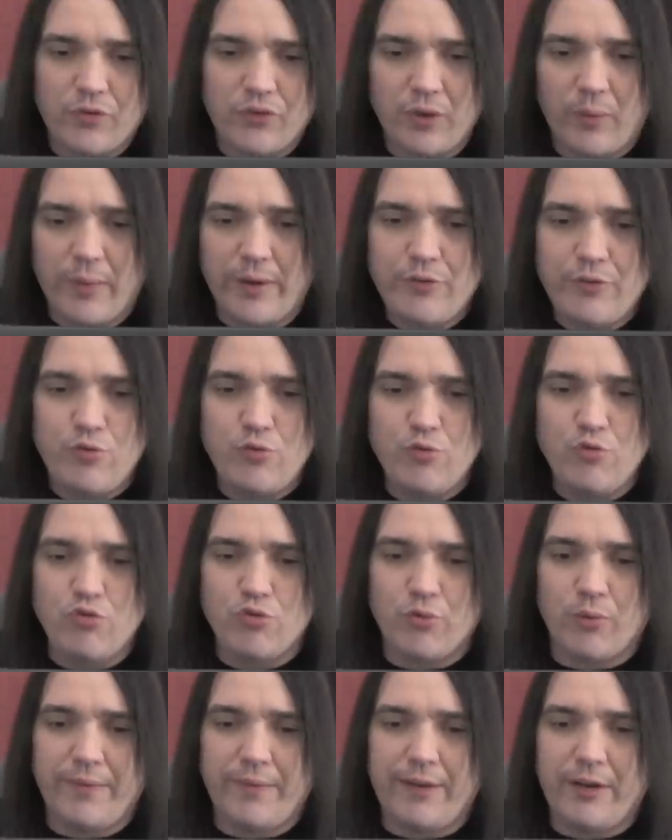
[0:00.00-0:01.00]
so
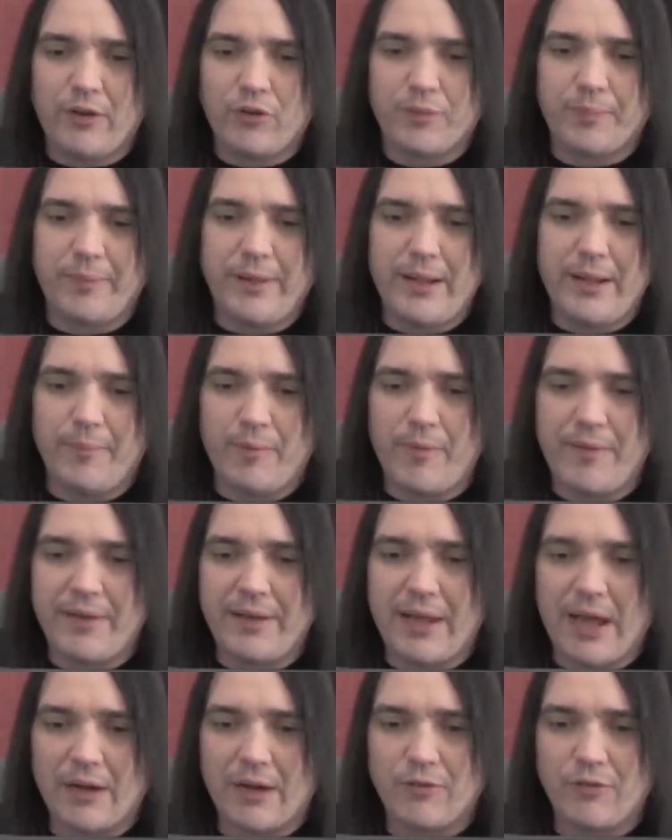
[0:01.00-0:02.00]
unusual and unexplainable
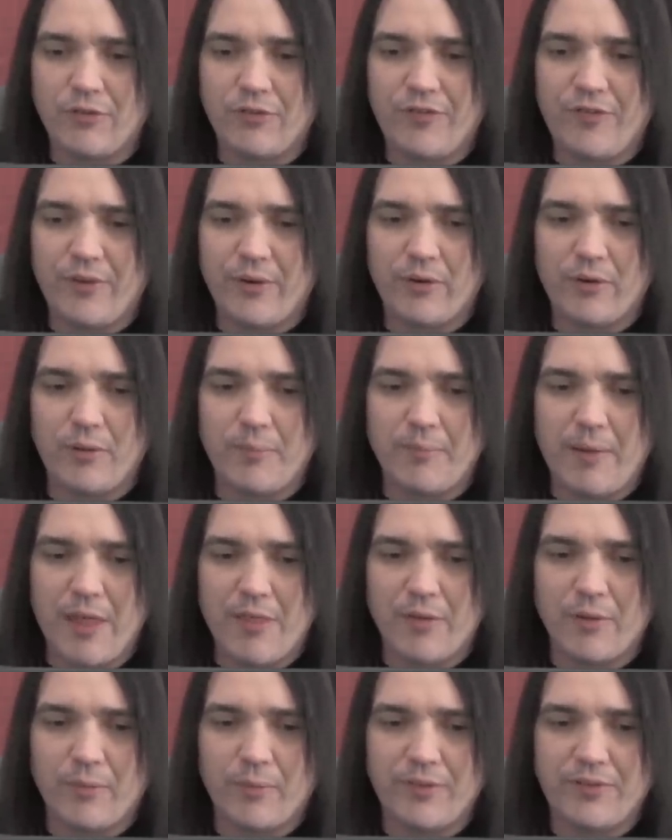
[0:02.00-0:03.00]
that doctors feared her
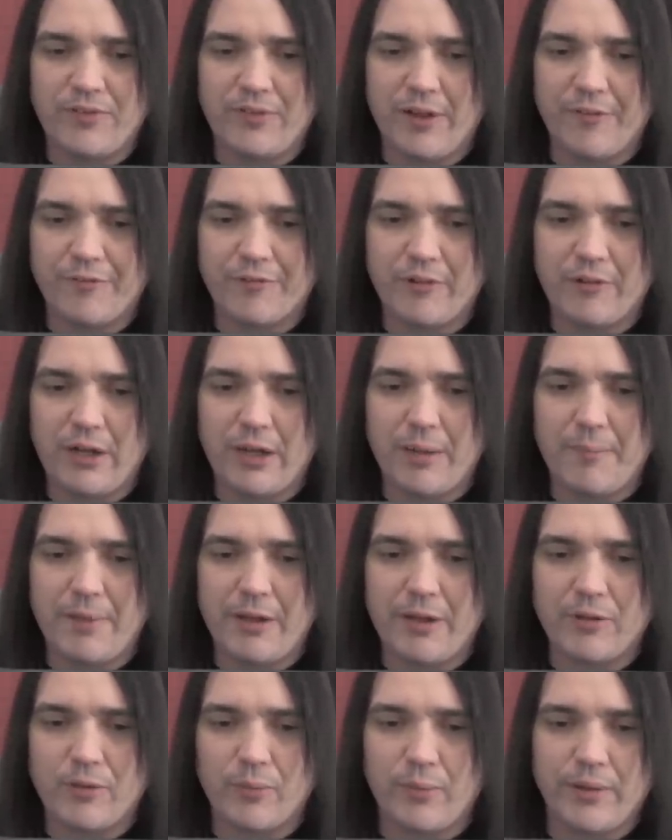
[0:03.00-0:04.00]
mother was suffering a
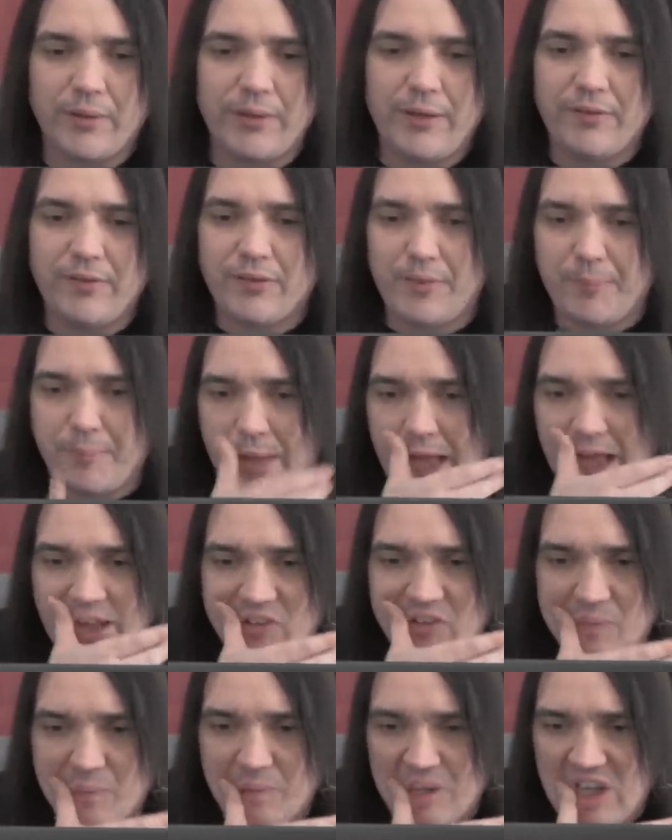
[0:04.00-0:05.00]
mental illness and
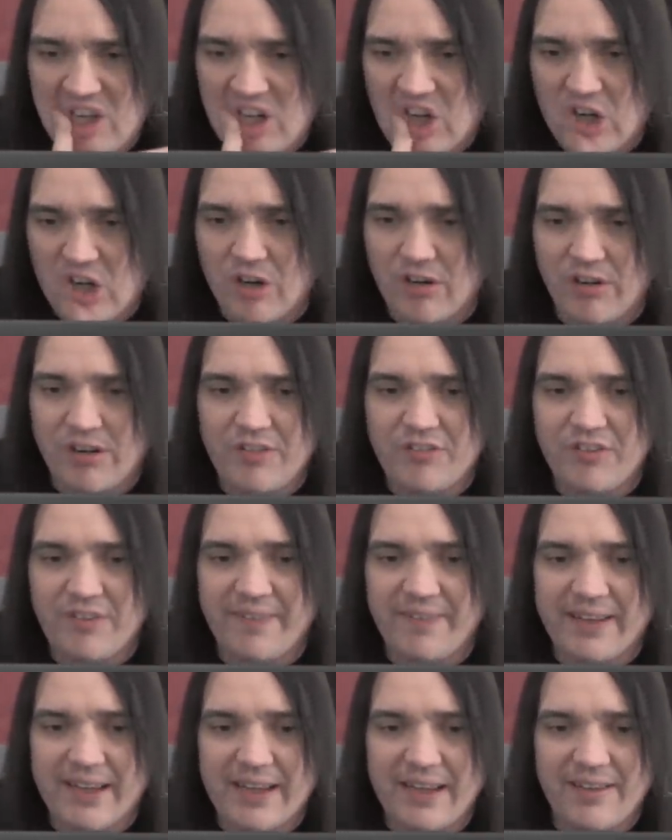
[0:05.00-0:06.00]
possibly
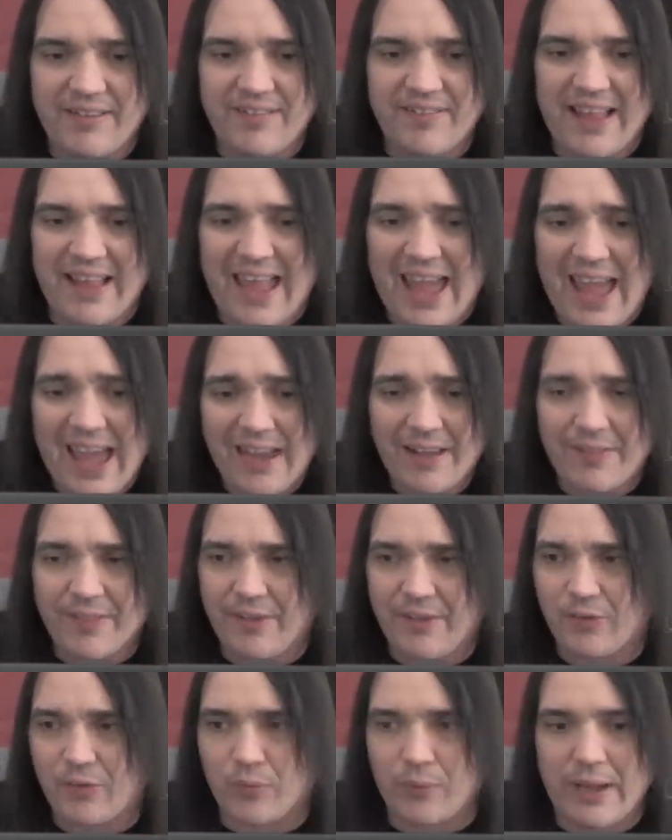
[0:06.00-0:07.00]
encouraging the kids to act
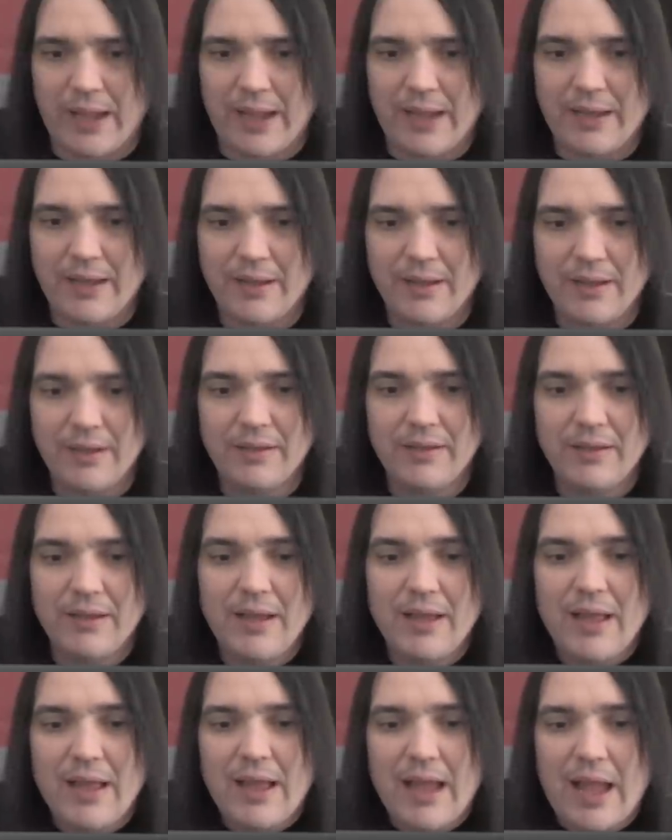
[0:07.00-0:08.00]
this way.
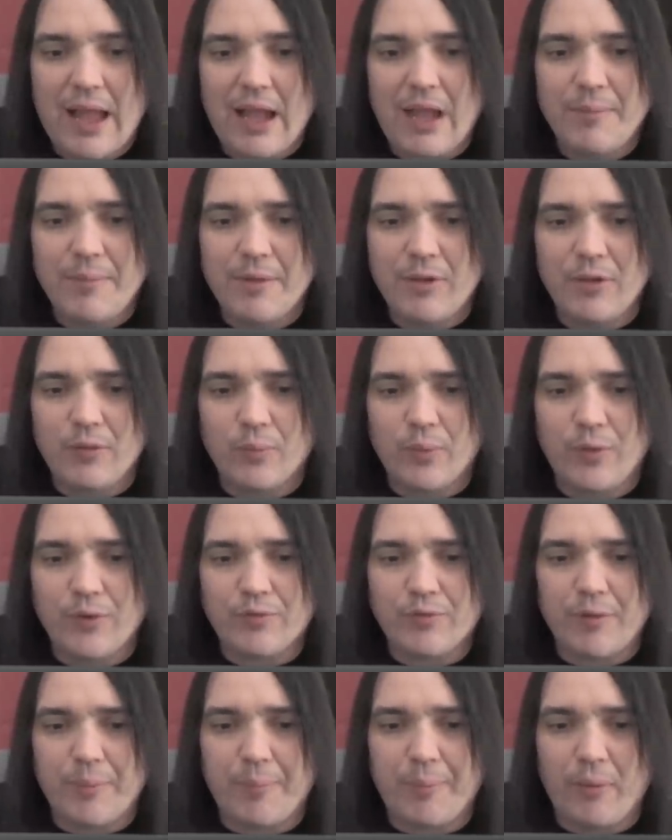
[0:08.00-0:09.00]
Ammons
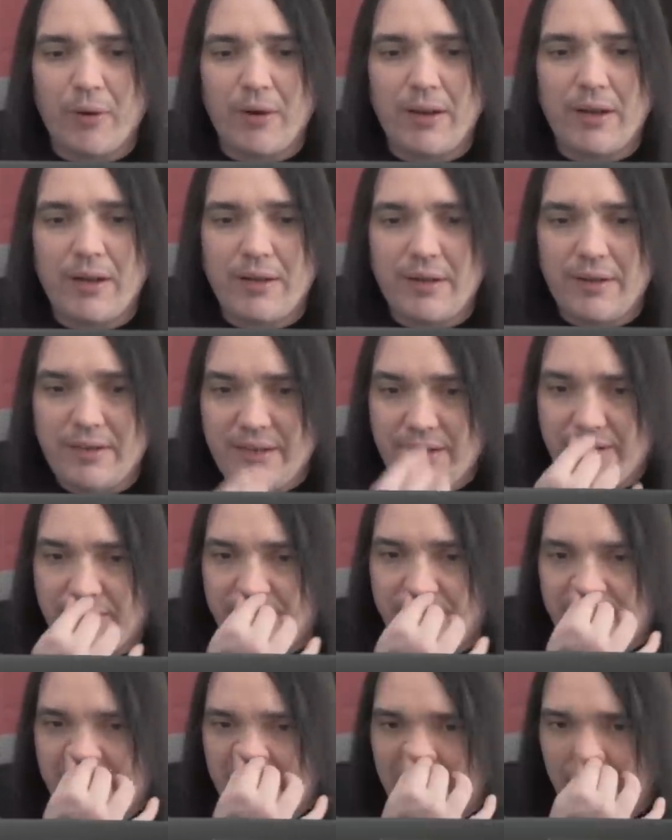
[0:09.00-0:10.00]
was reported to
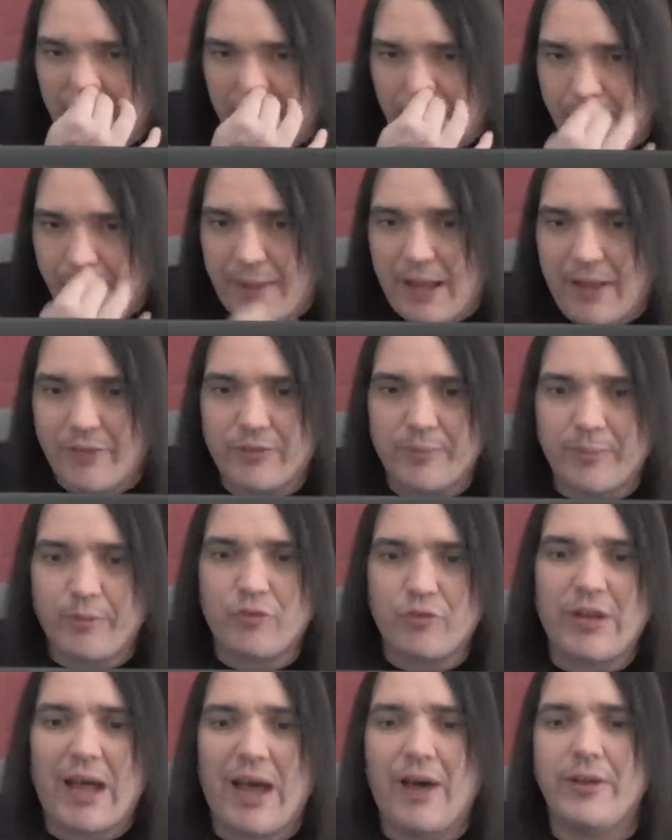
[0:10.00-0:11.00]
DCS for possible
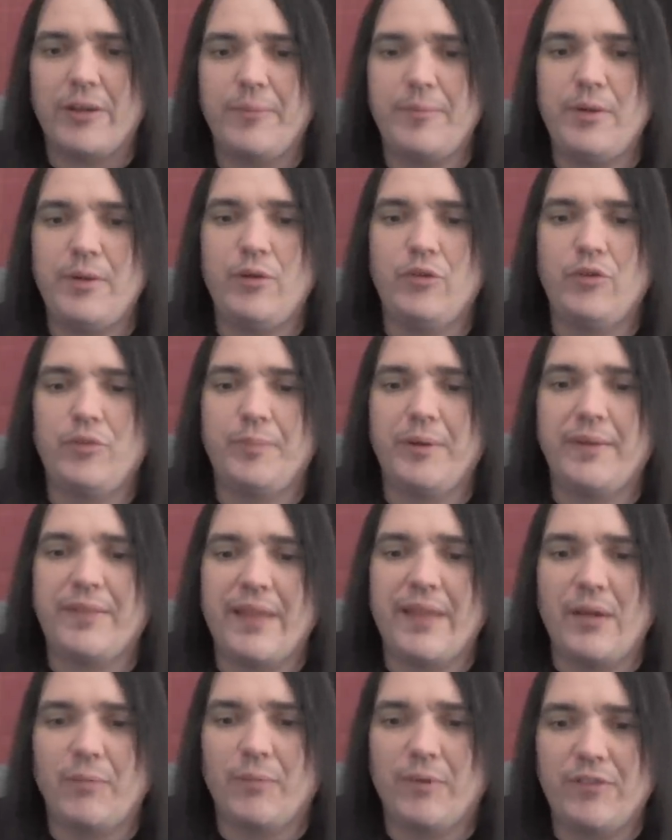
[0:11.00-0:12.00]
child abuse, but
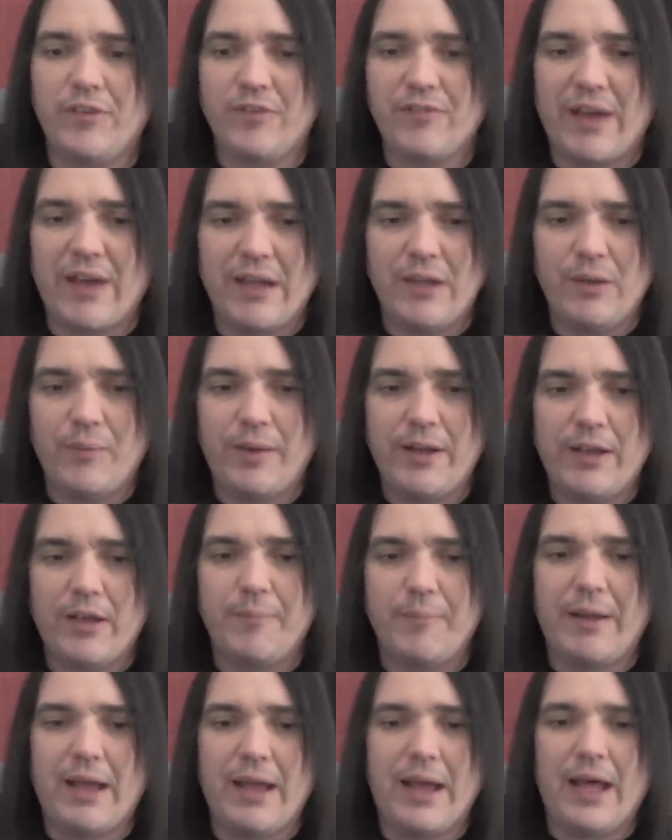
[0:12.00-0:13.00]
then was
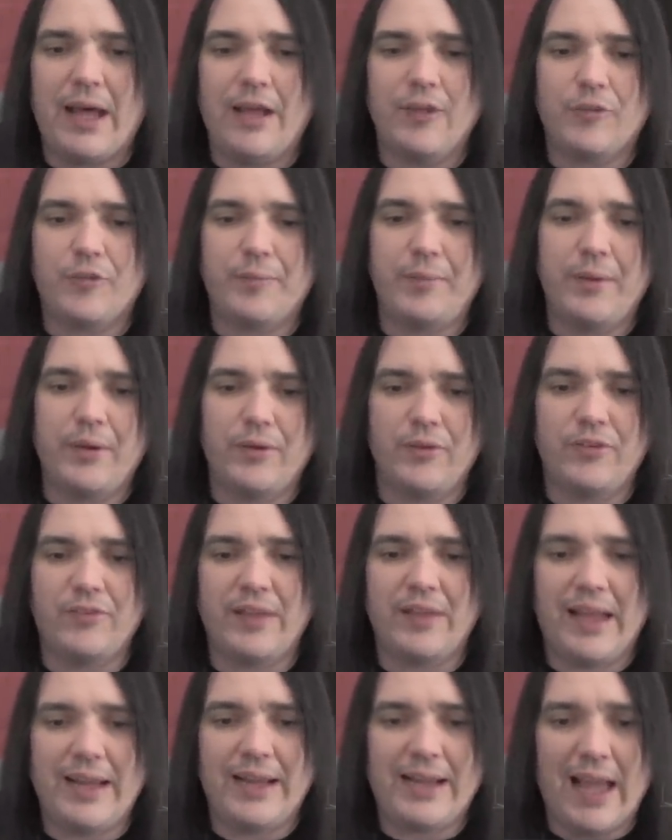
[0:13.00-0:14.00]
evaluated by a hospital
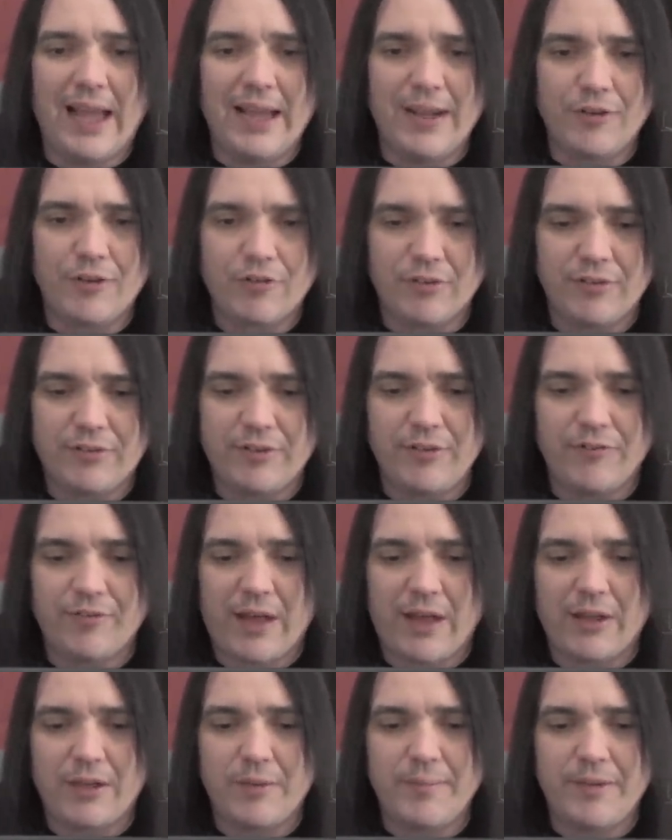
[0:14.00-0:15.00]
psychiatrist and
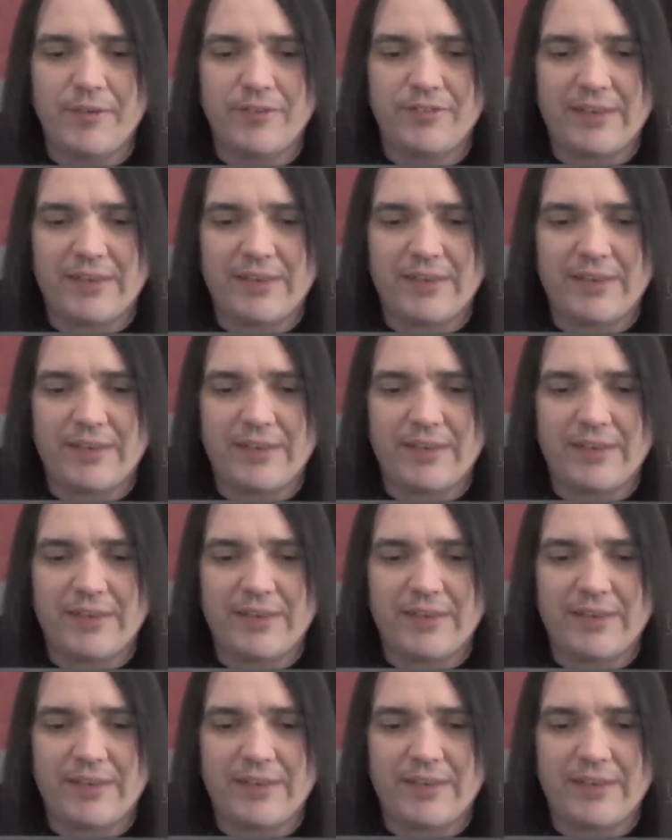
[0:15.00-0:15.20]
found to be of